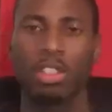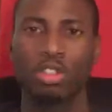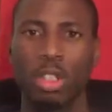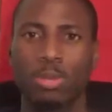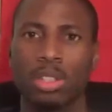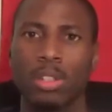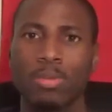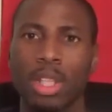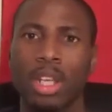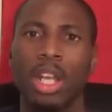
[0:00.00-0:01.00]
the Scripture.
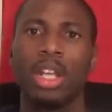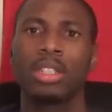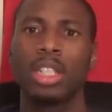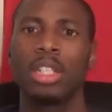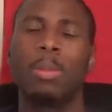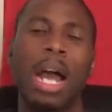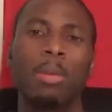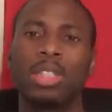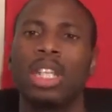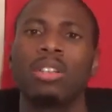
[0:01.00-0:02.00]
See, the
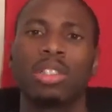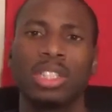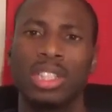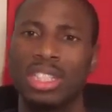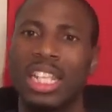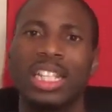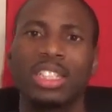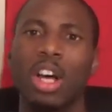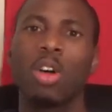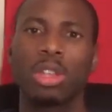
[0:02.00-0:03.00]
Bible tells us to
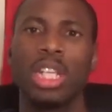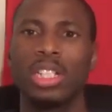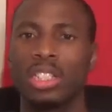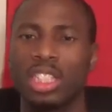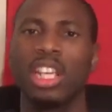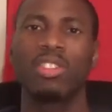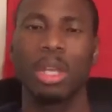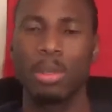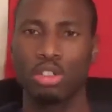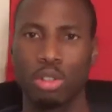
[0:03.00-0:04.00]
test all things to see if they
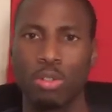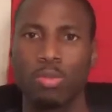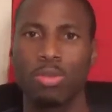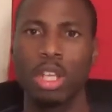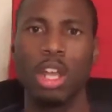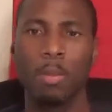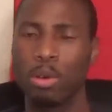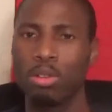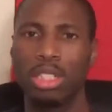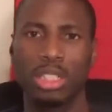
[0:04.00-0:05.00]
be true.
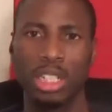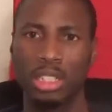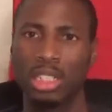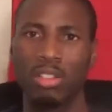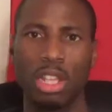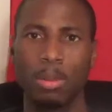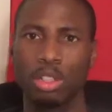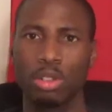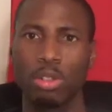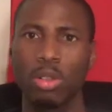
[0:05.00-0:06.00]
Prove these things to see if they be
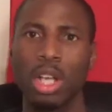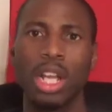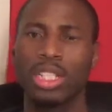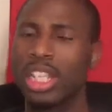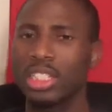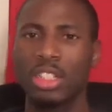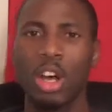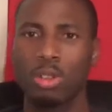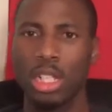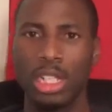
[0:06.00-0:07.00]
true. Test
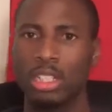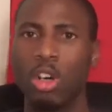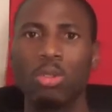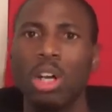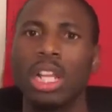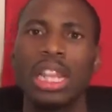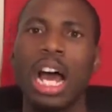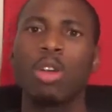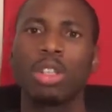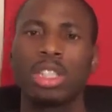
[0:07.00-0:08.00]
all things. Don't
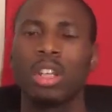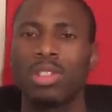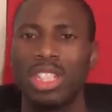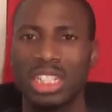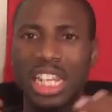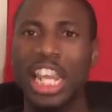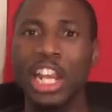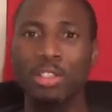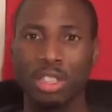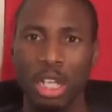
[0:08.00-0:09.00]
allow yourself to just
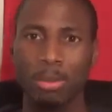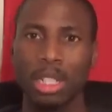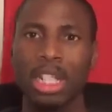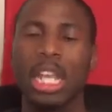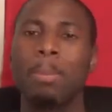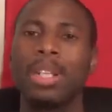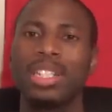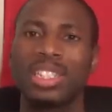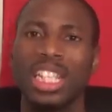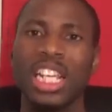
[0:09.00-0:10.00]
hear something and be
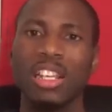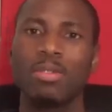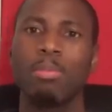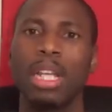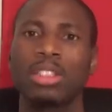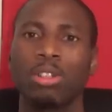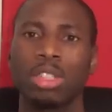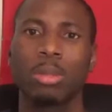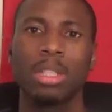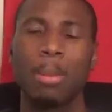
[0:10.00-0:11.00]
deceived based on
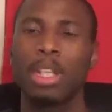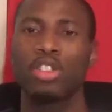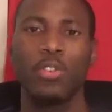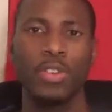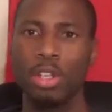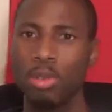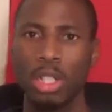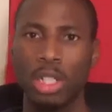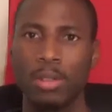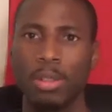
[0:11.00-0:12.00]
something that makes you feel
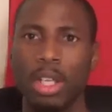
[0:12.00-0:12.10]
good.